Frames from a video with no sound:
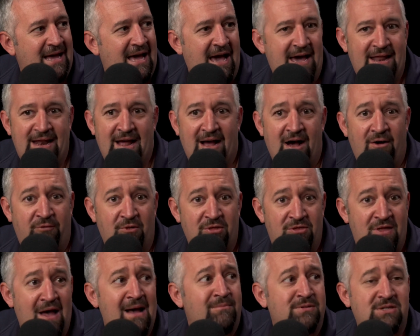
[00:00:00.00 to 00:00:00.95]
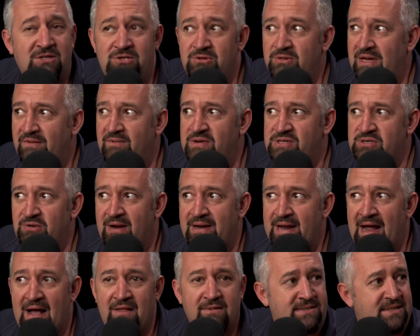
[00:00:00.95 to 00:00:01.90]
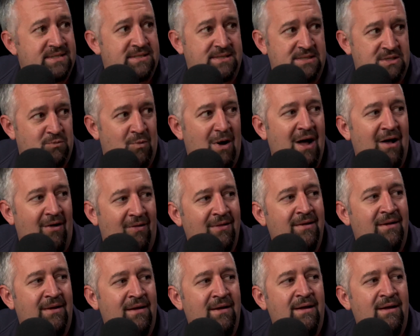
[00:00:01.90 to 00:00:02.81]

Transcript: and offer them to do the inventory analysis as well.